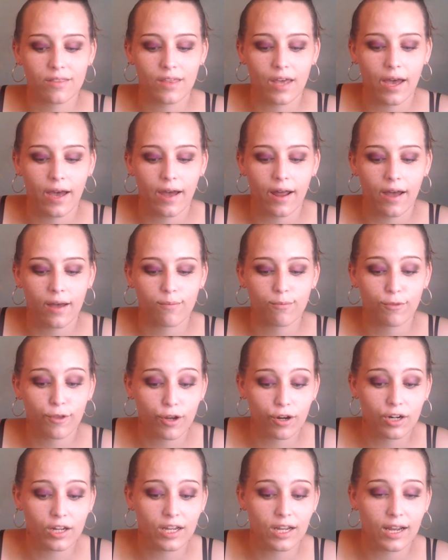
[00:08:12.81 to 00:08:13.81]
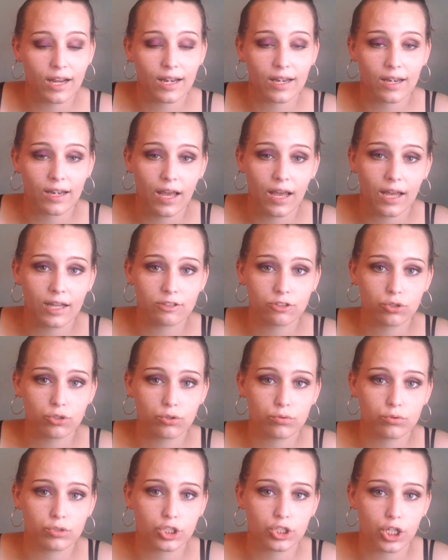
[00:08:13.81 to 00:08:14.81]
that I'm learning not
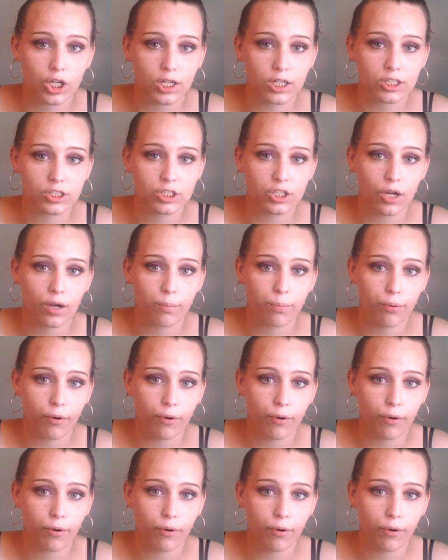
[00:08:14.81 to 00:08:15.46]
to judge a